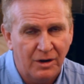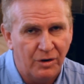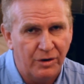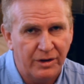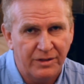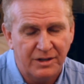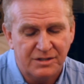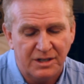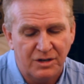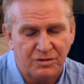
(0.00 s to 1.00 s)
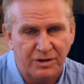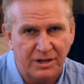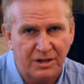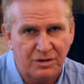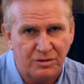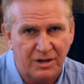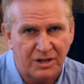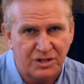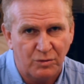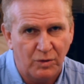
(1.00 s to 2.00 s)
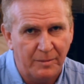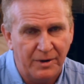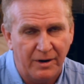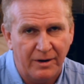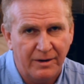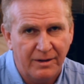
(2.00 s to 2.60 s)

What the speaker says: or in this introduction webinar.